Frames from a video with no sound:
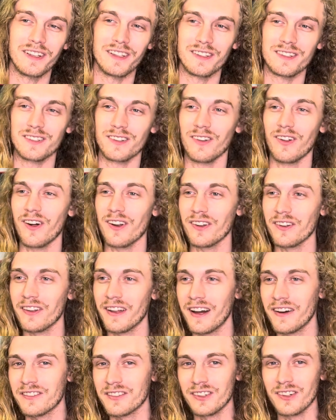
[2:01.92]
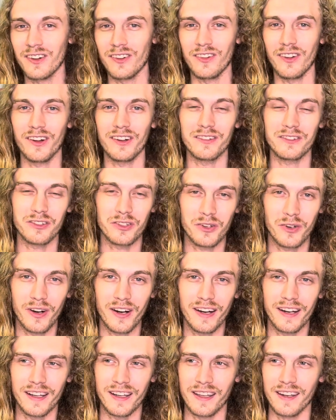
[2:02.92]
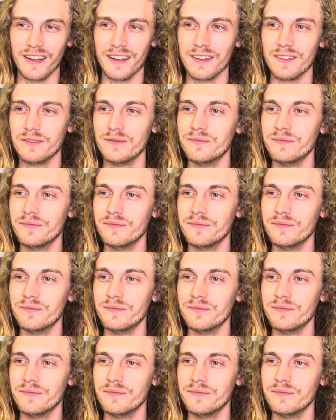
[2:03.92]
and there's a lot of laughter, a lot of crying in it,